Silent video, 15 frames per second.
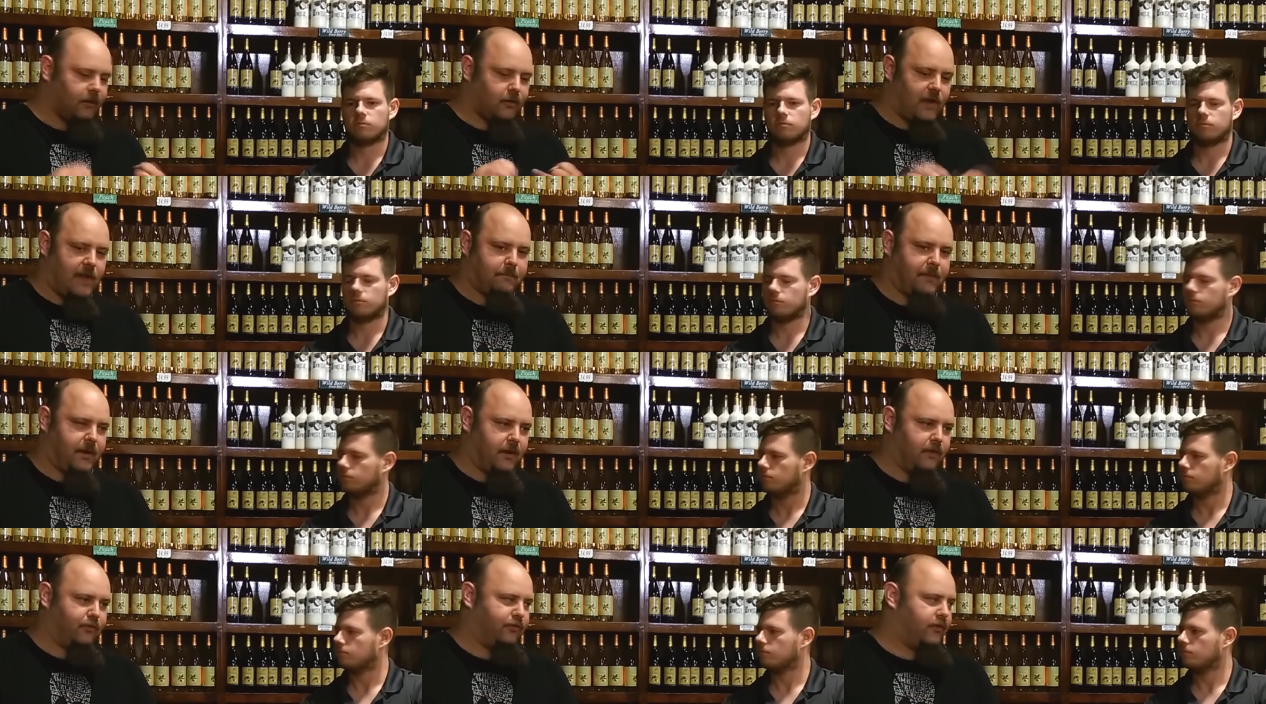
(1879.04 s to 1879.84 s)
Speaker 1: great
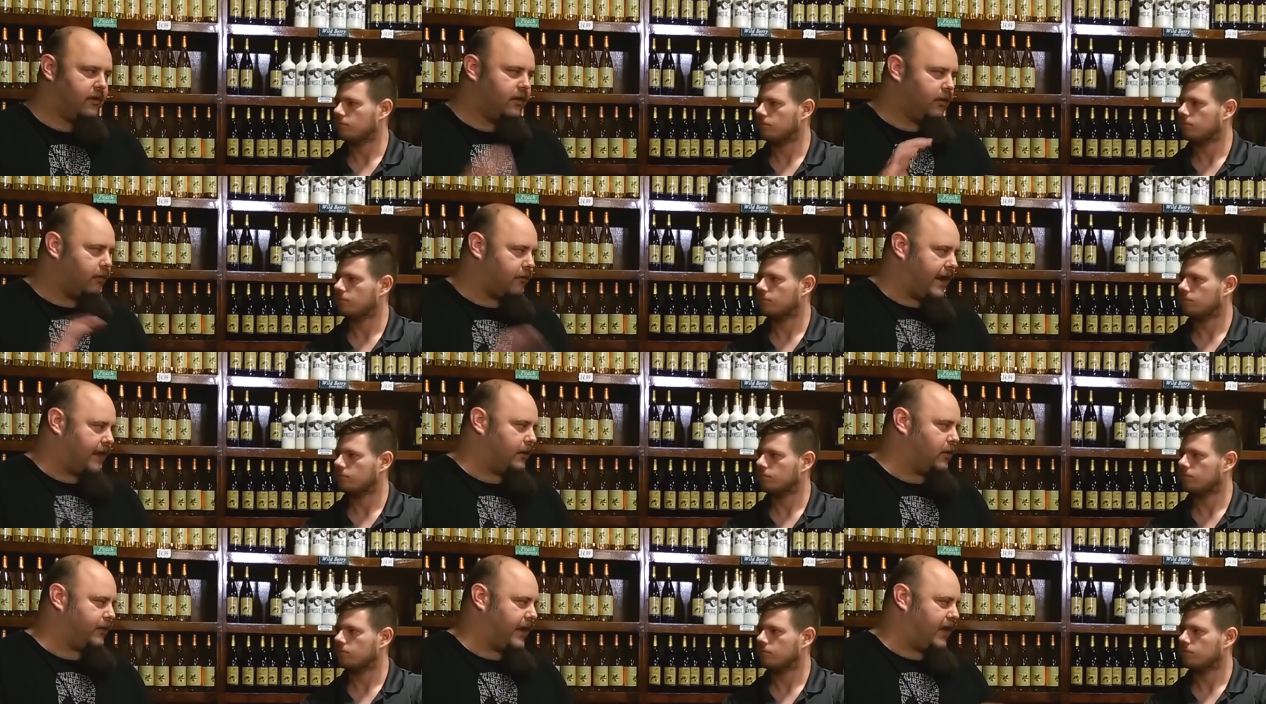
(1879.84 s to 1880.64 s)
beers, Great
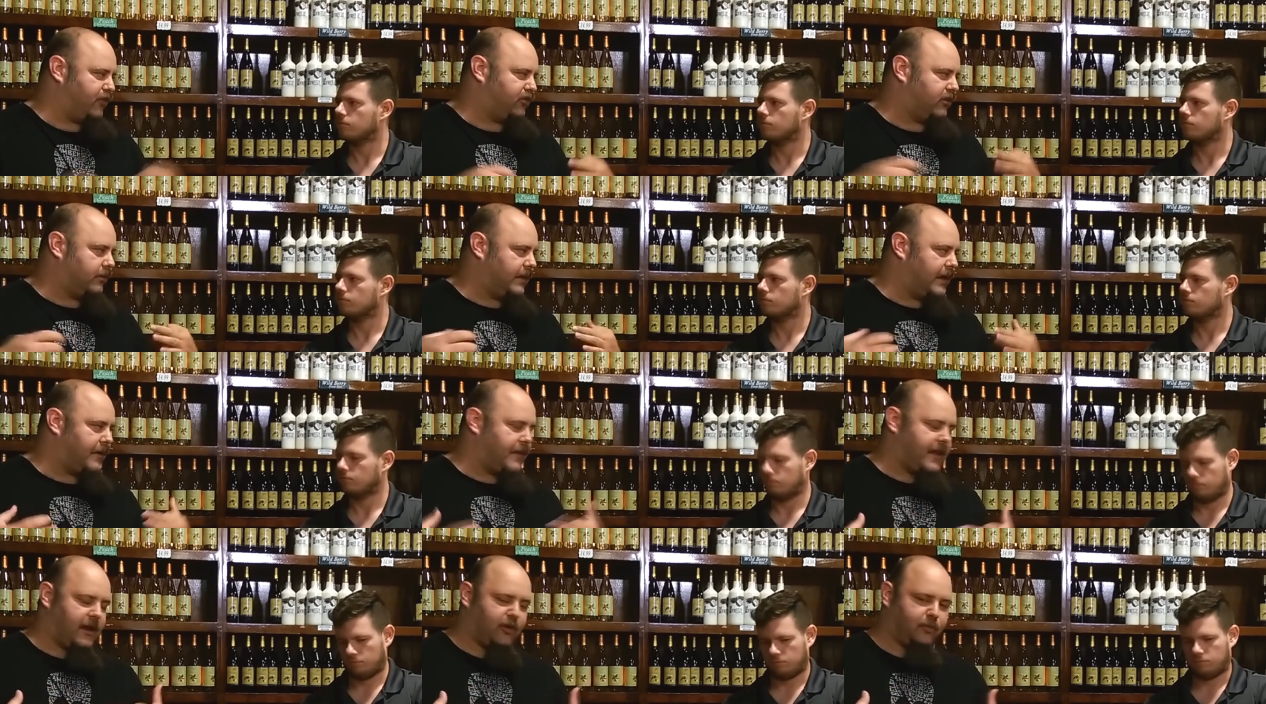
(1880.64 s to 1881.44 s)
location. I mean,
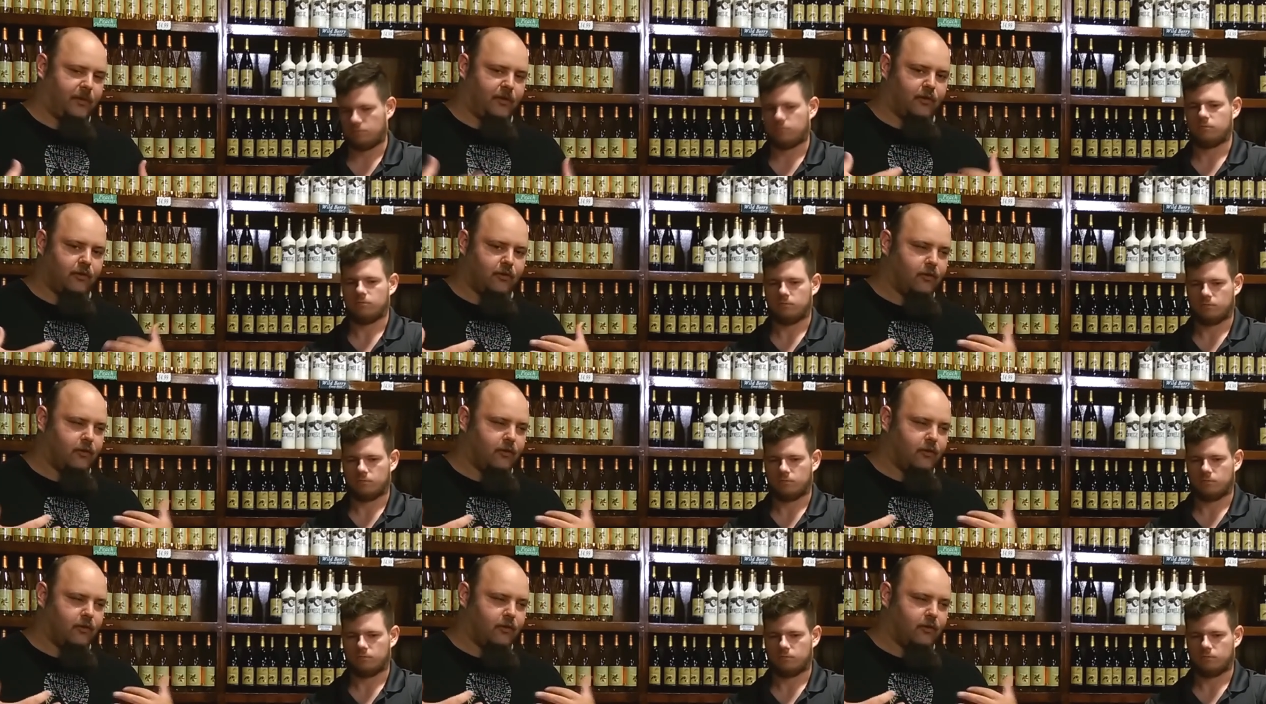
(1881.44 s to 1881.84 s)
everything here has been